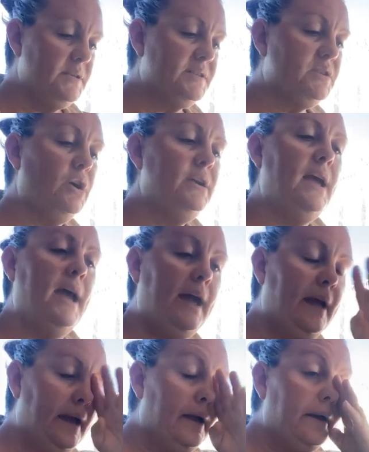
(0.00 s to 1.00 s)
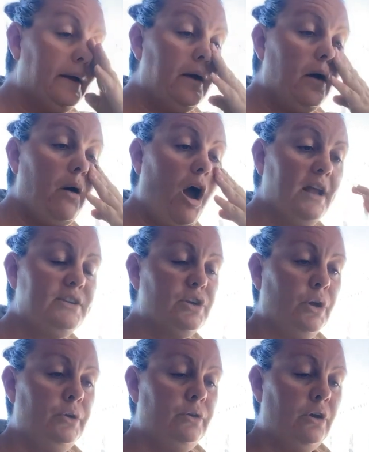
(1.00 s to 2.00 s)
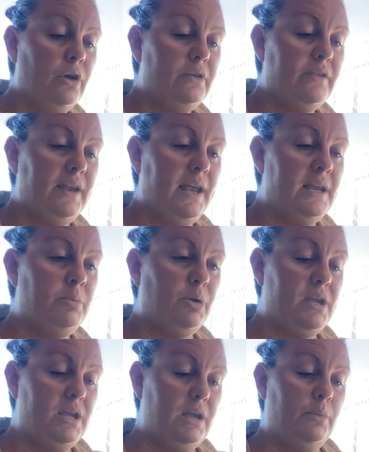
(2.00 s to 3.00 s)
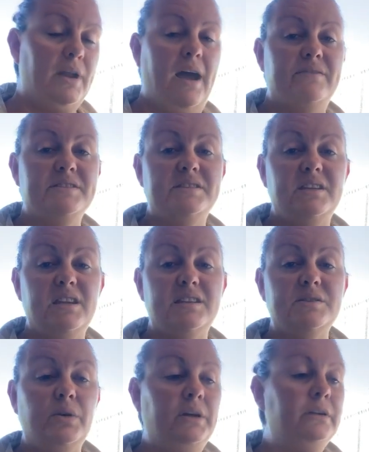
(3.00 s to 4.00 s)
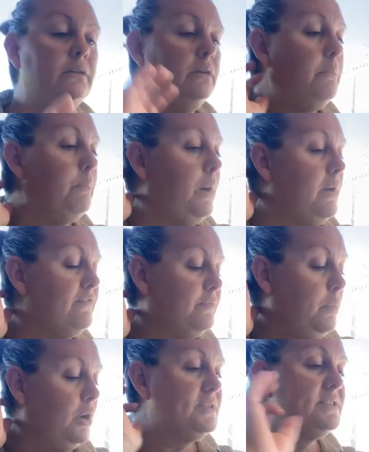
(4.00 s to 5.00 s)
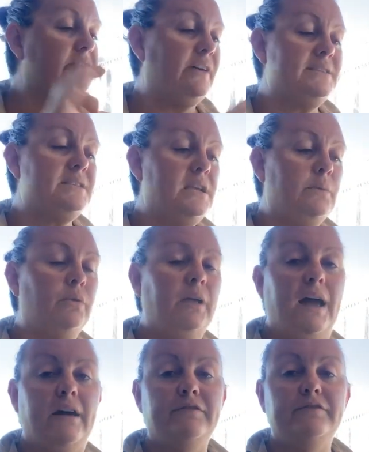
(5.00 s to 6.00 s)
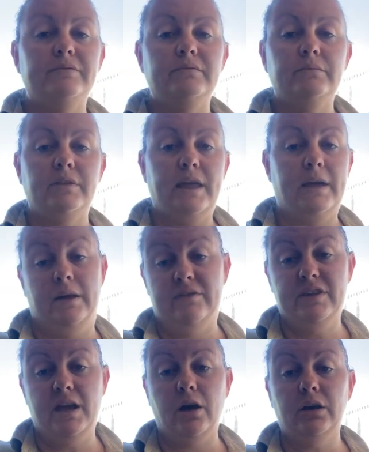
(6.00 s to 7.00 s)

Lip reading: So yeah, I don't know that anybody here would have acidic soil, but most of us here will have the